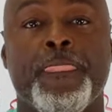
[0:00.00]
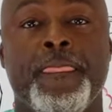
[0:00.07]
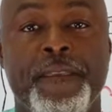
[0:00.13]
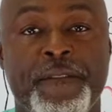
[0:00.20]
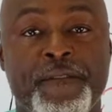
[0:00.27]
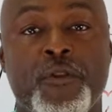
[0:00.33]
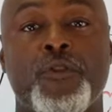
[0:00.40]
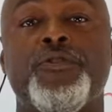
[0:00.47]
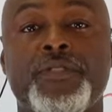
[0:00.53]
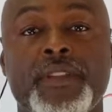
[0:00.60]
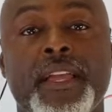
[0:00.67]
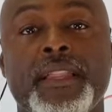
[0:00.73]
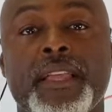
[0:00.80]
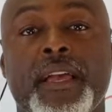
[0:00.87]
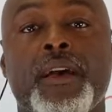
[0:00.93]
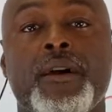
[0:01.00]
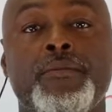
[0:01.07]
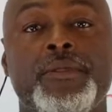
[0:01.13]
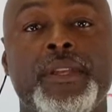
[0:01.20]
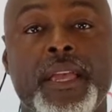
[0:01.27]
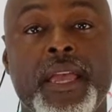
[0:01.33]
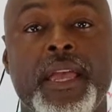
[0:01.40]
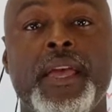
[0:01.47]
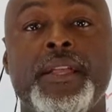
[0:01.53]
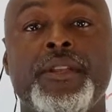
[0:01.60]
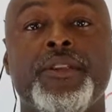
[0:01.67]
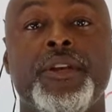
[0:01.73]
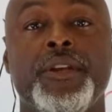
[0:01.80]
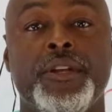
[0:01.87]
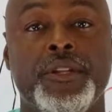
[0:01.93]
the first thing that comes
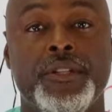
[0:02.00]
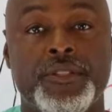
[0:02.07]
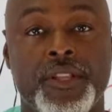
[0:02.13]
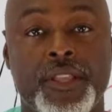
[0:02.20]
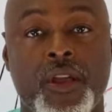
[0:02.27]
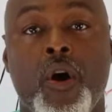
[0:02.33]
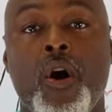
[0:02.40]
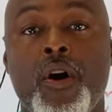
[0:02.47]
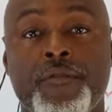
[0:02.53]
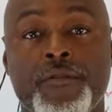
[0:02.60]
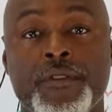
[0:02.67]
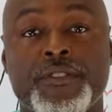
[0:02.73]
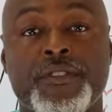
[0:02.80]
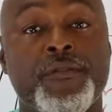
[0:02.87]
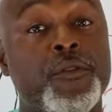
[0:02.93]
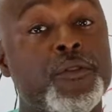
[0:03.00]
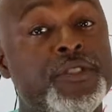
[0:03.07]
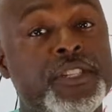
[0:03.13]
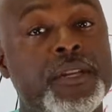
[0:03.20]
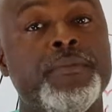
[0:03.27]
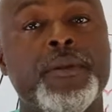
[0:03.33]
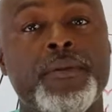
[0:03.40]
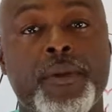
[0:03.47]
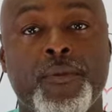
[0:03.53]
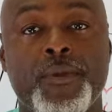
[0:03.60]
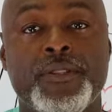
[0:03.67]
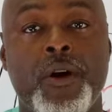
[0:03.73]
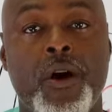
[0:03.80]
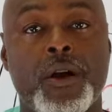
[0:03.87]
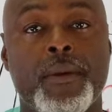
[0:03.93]
in to the office, the first symptom that
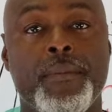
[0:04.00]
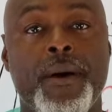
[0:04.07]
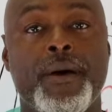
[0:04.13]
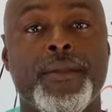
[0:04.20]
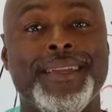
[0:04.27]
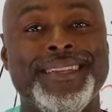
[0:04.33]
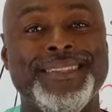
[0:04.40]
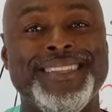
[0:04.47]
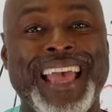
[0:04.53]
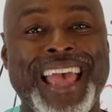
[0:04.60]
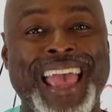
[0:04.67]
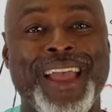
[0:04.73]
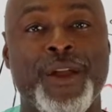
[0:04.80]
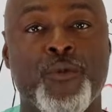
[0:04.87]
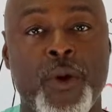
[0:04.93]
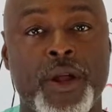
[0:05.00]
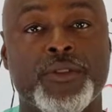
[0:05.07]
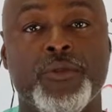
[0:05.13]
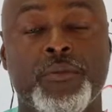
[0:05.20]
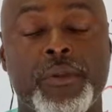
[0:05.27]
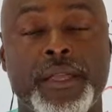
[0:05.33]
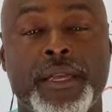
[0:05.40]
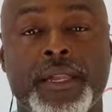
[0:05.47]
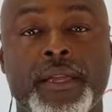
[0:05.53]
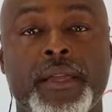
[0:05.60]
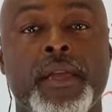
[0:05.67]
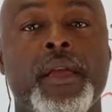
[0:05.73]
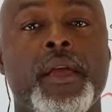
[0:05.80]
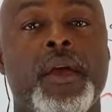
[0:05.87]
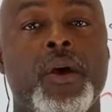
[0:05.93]
we talk about is rectal bleeding
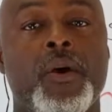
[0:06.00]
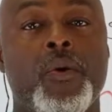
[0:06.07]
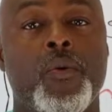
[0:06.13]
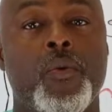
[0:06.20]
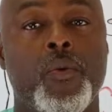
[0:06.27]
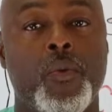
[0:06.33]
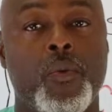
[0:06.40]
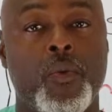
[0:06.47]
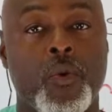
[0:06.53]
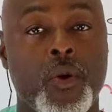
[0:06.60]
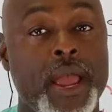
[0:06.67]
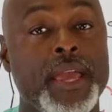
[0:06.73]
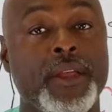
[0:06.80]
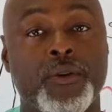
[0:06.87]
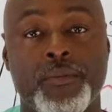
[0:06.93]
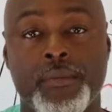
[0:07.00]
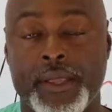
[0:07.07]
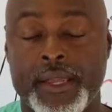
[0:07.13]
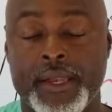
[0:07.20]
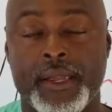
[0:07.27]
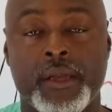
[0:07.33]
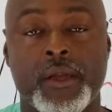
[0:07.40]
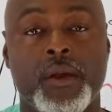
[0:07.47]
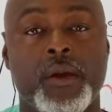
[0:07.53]
or anal bleeding.